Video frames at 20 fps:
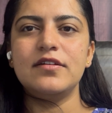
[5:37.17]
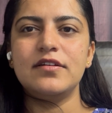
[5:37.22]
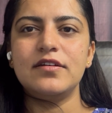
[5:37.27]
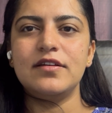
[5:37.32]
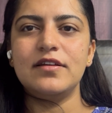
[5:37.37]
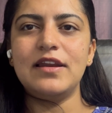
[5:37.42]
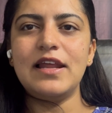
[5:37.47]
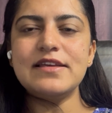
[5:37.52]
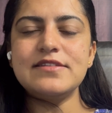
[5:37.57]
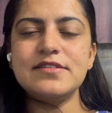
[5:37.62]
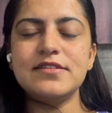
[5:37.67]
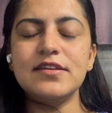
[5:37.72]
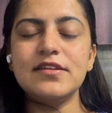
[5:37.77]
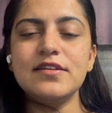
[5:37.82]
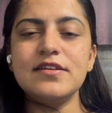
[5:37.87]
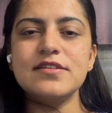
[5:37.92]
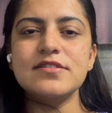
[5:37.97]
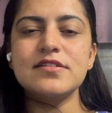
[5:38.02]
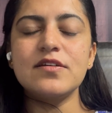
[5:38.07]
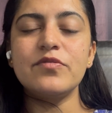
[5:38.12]
Lecithin
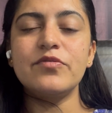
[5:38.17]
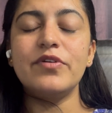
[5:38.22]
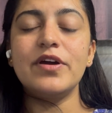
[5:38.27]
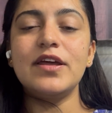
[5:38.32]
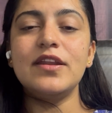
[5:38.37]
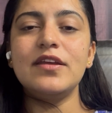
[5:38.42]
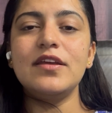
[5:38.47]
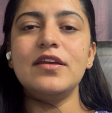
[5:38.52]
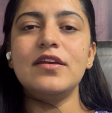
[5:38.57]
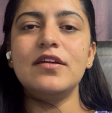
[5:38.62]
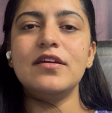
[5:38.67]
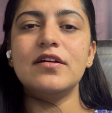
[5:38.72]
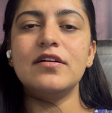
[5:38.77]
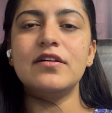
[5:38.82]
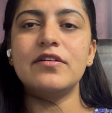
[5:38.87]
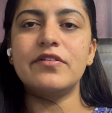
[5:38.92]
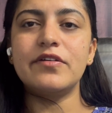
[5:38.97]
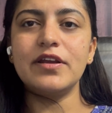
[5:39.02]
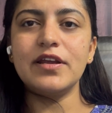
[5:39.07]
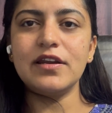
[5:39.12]
is a very
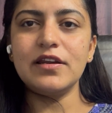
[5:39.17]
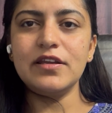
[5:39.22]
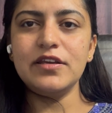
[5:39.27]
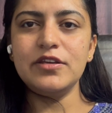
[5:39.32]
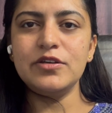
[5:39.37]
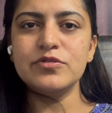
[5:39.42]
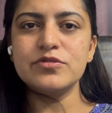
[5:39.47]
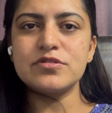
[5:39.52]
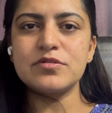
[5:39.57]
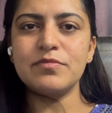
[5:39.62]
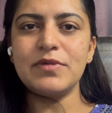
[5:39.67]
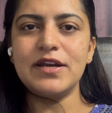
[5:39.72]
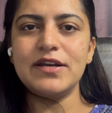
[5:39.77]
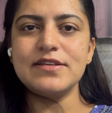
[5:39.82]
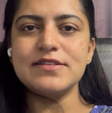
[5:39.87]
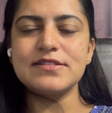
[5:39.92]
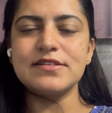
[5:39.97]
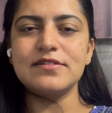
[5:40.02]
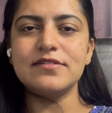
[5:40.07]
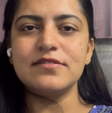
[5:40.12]
rarely used
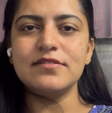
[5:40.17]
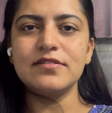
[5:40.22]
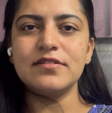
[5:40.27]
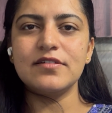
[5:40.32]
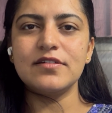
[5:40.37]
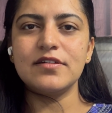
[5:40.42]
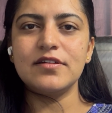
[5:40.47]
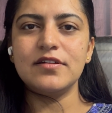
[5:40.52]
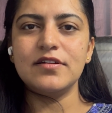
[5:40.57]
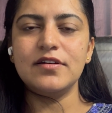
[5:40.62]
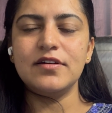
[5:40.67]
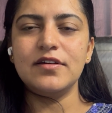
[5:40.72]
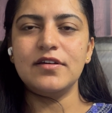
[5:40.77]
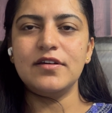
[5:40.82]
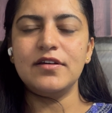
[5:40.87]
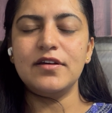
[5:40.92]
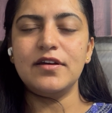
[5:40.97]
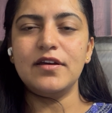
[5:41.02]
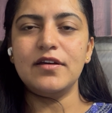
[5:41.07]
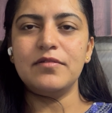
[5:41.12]
medicine,
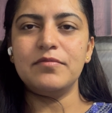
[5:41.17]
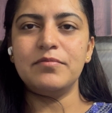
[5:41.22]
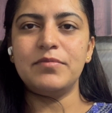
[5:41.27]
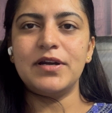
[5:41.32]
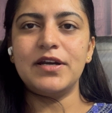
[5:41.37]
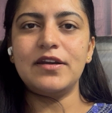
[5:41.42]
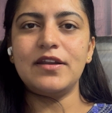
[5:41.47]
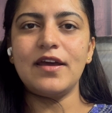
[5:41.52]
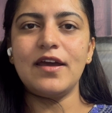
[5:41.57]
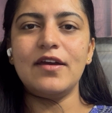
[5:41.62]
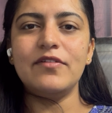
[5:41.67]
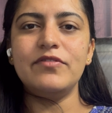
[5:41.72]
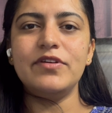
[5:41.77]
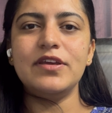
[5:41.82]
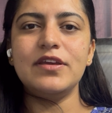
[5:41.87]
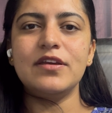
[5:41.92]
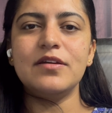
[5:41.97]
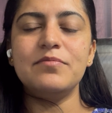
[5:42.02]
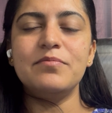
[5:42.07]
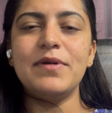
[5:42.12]
but having
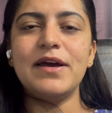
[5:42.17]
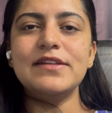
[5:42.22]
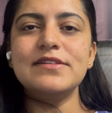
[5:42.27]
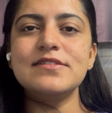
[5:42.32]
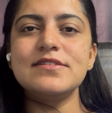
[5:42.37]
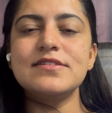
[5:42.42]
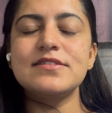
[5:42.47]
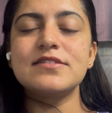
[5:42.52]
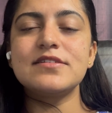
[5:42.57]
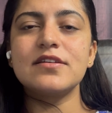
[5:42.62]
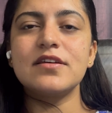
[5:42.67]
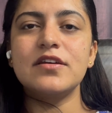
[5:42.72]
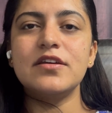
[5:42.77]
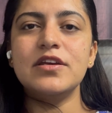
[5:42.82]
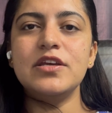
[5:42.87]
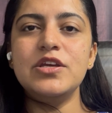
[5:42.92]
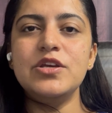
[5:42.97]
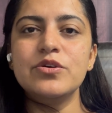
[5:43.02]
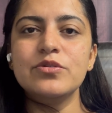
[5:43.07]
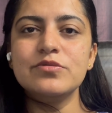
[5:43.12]
immense
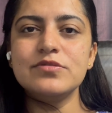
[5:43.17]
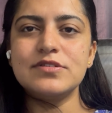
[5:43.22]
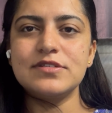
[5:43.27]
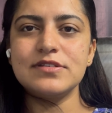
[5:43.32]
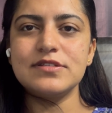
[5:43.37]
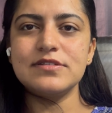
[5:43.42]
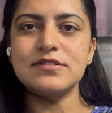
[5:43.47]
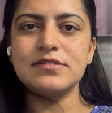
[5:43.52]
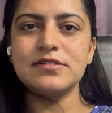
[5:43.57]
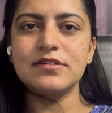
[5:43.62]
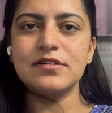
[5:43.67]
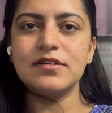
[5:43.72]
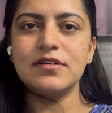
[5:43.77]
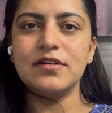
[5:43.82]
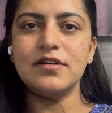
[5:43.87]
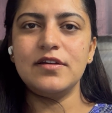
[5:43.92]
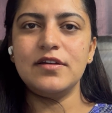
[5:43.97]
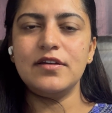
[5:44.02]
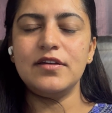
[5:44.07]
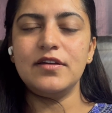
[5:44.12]
uses
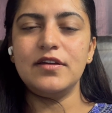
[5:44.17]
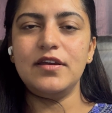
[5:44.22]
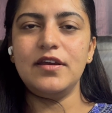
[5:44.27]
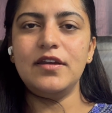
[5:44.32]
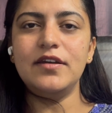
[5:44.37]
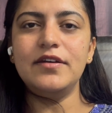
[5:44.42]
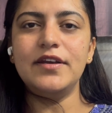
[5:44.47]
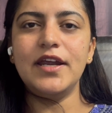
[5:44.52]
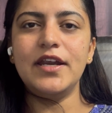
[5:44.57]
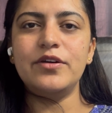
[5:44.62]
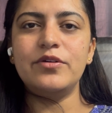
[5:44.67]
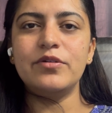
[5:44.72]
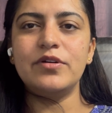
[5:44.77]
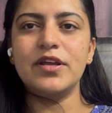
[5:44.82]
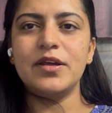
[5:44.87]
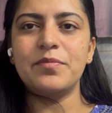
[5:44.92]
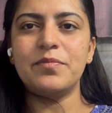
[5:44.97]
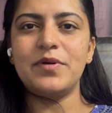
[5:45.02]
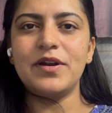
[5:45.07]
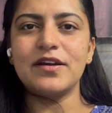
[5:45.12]
in day-to-day
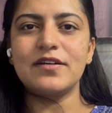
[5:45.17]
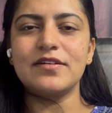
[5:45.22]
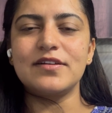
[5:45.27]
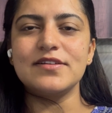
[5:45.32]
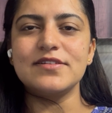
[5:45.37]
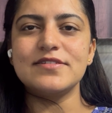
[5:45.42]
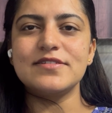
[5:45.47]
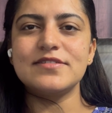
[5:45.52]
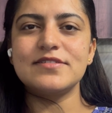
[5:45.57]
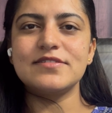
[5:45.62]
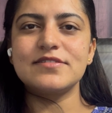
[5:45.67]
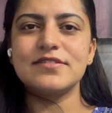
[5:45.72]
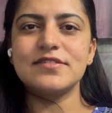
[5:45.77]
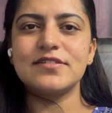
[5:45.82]
practice.